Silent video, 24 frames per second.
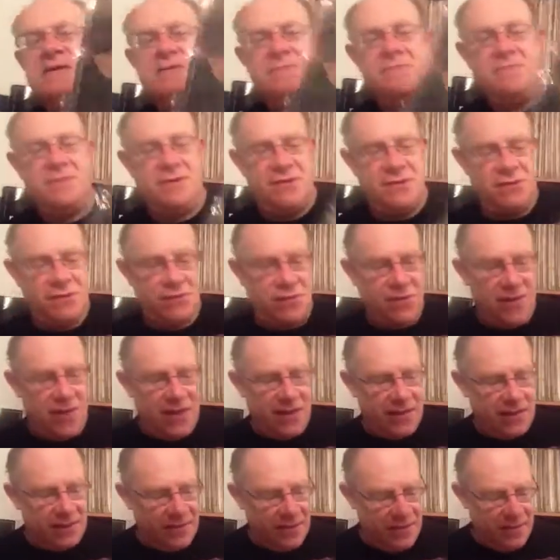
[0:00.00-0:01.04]
the British
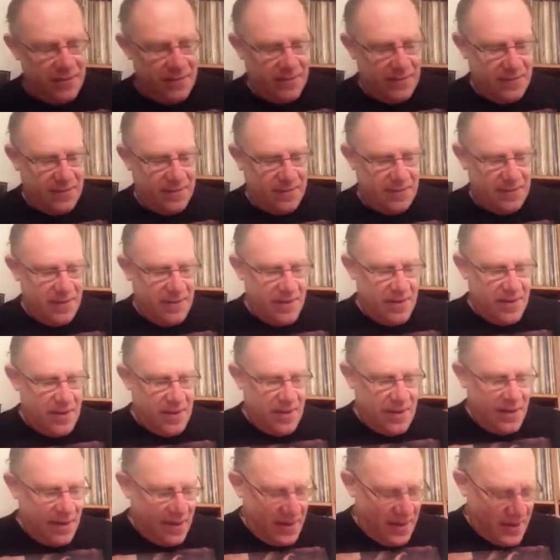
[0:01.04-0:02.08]
one.
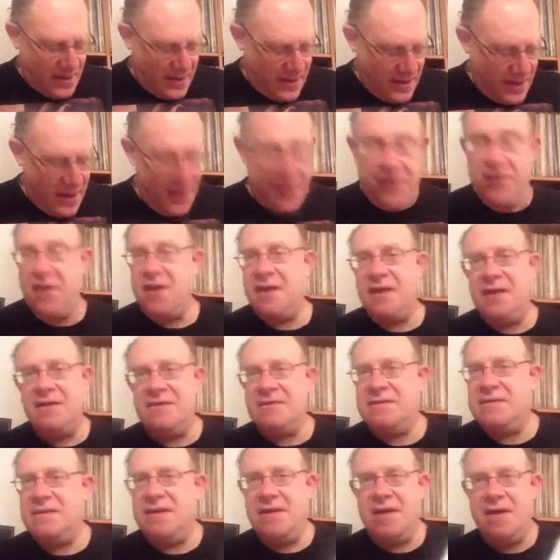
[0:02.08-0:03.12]
I think it's
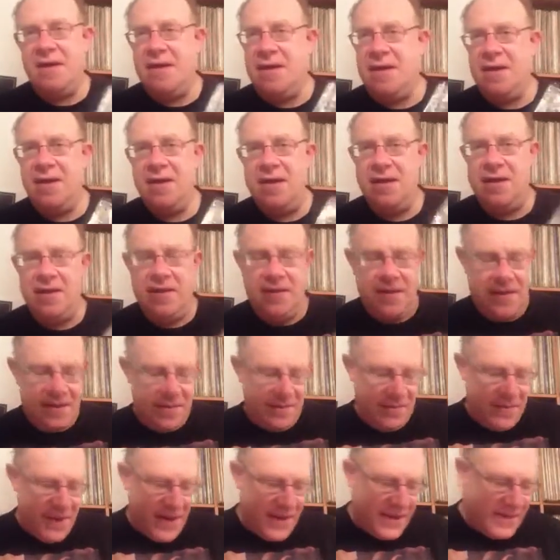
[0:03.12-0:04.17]
the
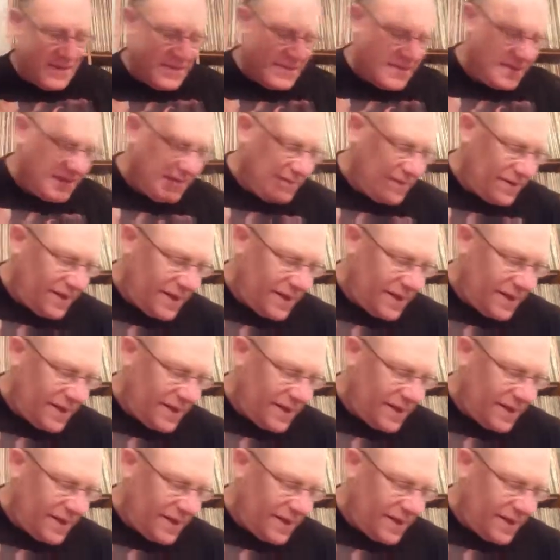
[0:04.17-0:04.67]
black and silver